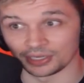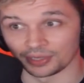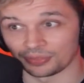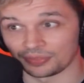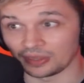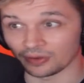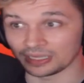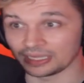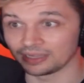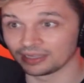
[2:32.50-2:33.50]

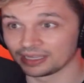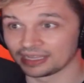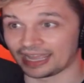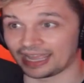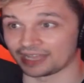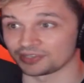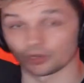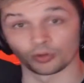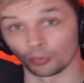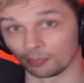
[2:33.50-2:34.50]
Theory has
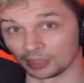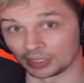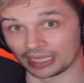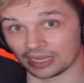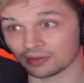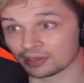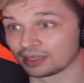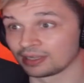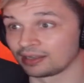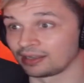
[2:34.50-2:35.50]
her own book out.
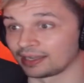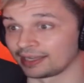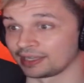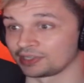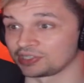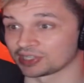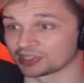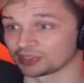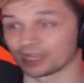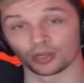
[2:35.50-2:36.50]
She's
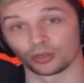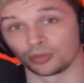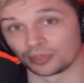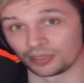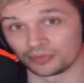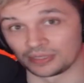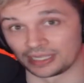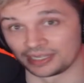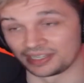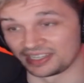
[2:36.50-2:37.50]
also got her own clothing
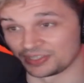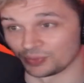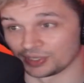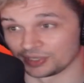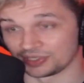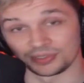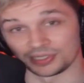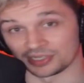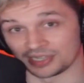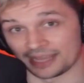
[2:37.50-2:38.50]
line as well too.
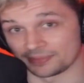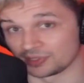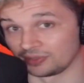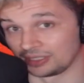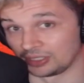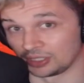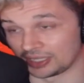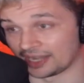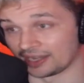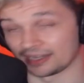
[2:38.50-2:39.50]
Y'all should absolutely look
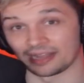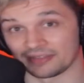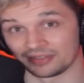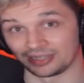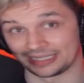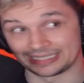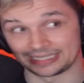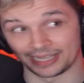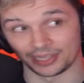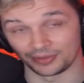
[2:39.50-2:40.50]
at it. I'll have it linked
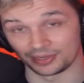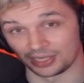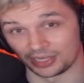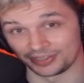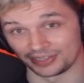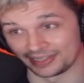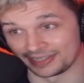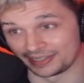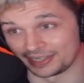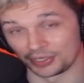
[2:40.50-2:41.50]
down on
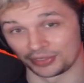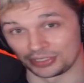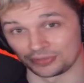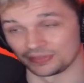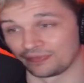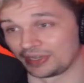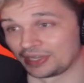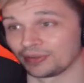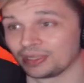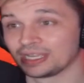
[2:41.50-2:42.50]
the under the YouTube
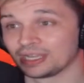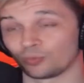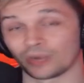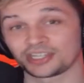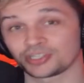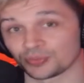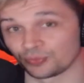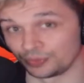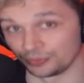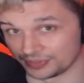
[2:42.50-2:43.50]
video. Righteous
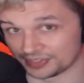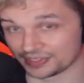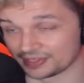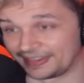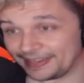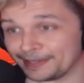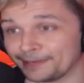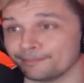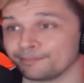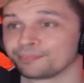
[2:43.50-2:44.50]
Roots.
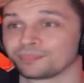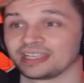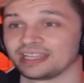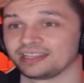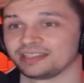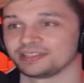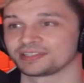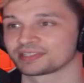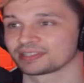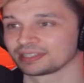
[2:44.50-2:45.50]
It
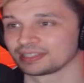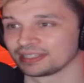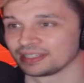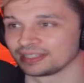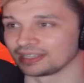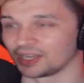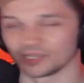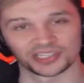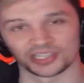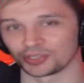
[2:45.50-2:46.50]
is
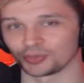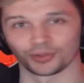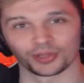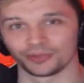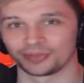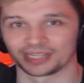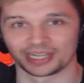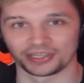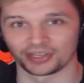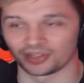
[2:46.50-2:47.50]
such a cool clothing
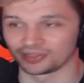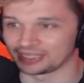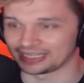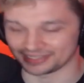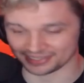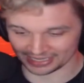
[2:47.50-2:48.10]
line, y'all. It's